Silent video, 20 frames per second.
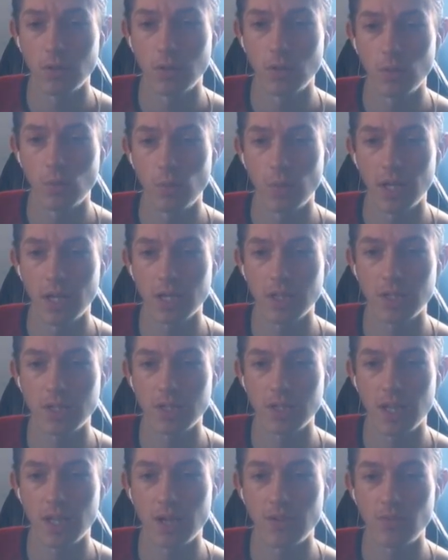We actually
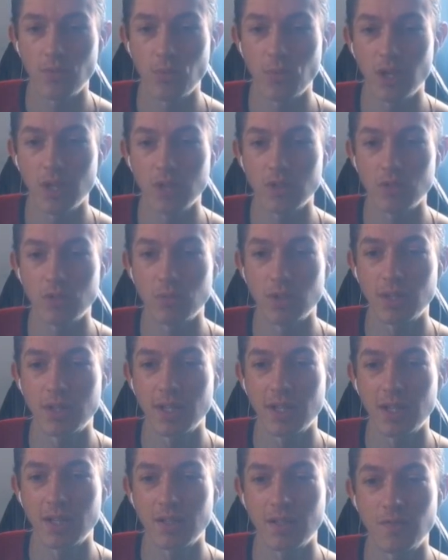have Impenetrable
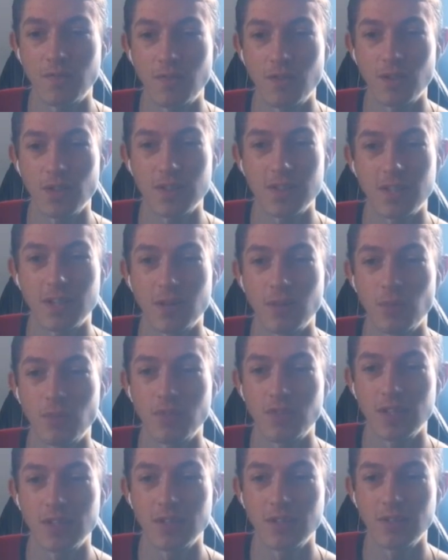Attack, the first time we've
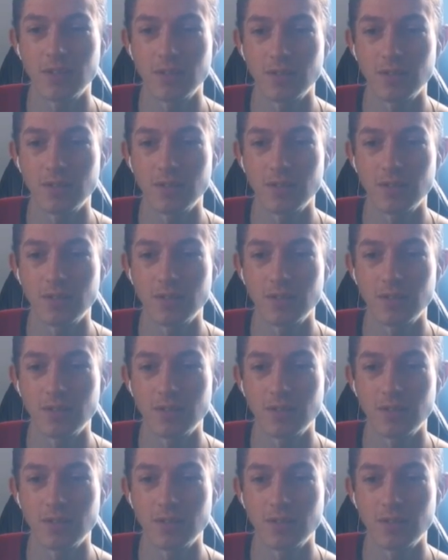seen it.